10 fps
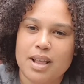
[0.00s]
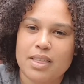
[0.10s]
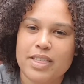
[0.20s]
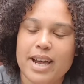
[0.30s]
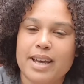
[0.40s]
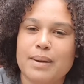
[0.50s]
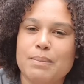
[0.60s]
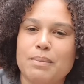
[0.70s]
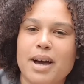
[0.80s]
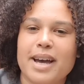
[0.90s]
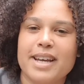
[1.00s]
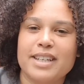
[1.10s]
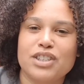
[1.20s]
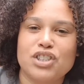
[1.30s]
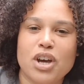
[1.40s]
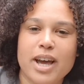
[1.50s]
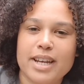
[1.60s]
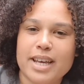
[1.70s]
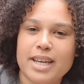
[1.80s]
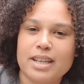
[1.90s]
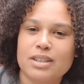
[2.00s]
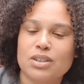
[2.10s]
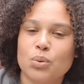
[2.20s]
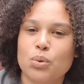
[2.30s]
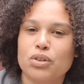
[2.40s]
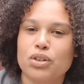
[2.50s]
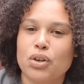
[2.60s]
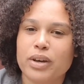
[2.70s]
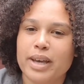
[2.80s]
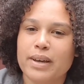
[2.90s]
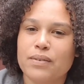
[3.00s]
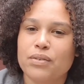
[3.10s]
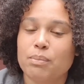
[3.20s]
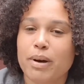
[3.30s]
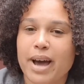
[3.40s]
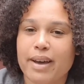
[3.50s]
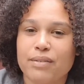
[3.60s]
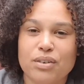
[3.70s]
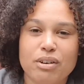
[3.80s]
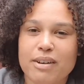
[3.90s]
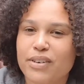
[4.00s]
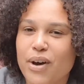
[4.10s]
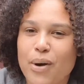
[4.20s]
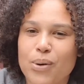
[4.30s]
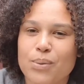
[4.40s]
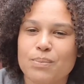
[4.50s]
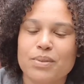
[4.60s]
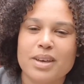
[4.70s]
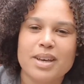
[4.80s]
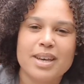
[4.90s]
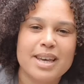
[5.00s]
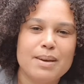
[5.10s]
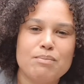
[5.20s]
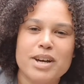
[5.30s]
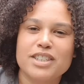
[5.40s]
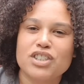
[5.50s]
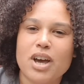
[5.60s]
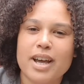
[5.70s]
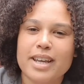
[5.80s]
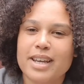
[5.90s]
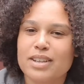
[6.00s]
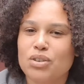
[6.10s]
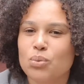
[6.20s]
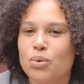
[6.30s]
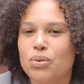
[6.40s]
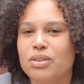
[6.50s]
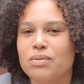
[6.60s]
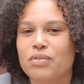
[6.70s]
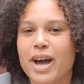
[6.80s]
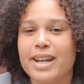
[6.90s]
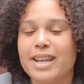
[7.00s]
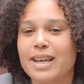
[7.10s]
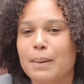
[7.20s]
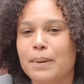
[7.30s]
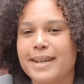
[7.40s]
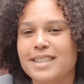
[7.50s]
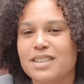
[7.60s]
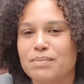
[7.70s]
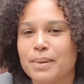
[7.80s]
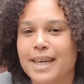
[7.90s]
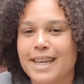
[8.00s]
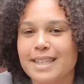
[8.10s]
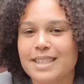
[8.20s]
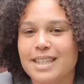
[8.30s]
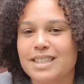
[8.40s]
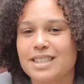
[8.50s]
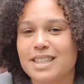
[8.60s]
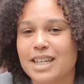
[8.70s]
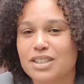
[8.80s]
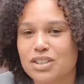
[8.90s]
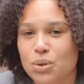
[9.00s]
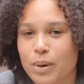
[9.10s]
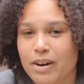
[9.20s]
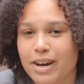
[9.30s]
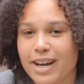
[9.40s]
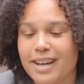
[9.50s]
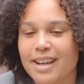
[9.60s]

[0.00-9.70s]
that in my journey towards looking for my forever home, in my journey towards finding a place of peace and sanctuary,